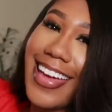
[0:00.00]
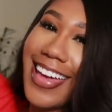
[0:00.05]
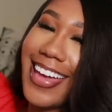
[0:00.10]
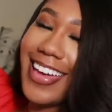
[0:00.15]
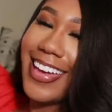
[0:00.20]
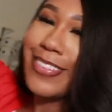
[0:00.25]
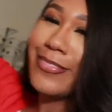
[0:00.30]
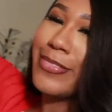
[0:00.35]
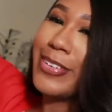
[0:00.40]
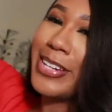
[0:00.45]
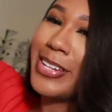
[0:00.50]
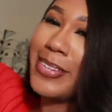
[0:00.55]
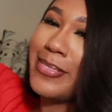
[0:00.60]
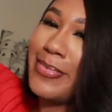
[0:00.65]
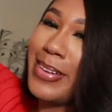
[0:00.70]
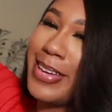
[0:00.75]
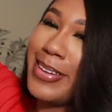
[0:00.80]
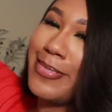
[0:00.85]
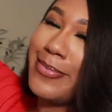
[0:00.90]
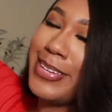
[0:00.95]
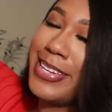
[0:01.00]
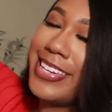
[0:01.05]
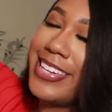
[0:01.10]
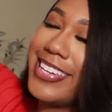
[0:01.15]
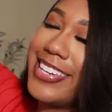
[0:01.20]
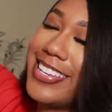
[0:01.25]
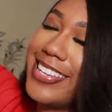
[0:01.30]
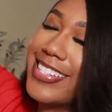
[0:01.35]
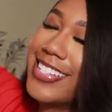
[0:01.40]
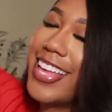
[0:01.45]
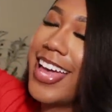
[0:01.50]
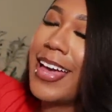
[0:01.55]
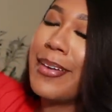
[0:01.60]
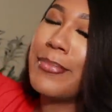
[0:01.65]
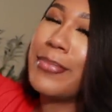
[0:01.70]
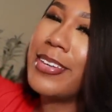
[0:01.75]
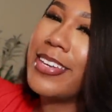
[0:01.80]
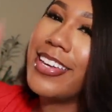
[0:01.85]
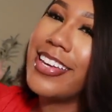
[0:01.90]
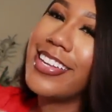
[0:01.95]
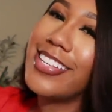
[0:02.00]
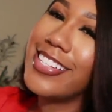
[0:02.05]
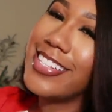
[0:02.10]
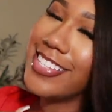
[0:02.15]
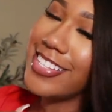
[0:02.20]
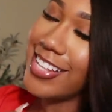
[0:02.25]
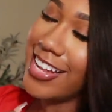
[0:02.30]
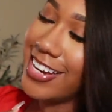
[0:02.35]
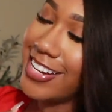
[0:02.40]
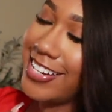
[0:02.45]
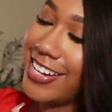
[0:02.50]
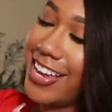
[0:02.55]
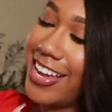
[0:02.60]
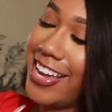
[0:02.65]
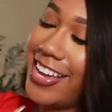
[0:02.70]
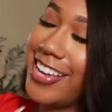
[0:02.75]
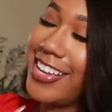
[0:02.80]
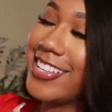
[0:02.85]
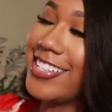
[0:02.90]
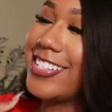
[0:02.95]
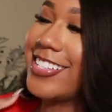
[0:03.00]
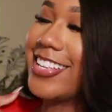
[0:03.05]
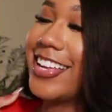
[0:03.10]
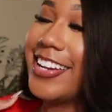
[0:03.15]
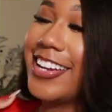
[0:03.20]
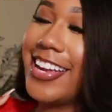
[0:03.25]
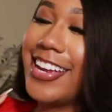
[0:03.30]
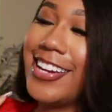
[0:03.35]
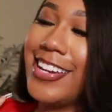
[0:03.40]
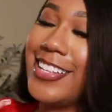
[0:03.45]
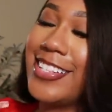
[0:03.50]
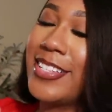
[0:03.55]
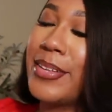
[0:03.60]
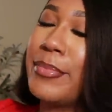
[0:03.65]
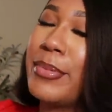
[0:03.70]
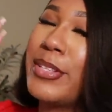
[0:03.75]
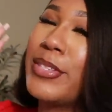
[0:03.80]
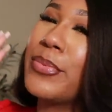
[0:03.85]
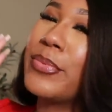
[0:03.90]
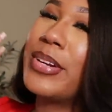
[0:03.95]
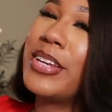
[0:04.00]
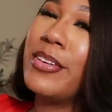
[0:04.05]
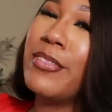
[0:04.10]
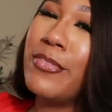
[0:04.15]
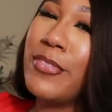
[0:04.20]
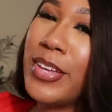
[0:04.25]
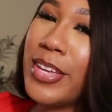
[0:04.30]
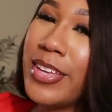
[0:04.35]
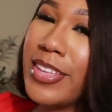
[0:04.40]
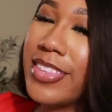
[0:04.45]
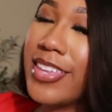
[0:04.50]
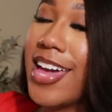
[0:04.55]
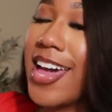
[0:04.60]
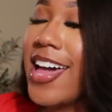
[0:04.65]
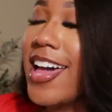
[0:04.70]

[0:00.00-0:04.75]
Hey Ricky babies, happy Sunday. It's Sunday, December twenty-fifth.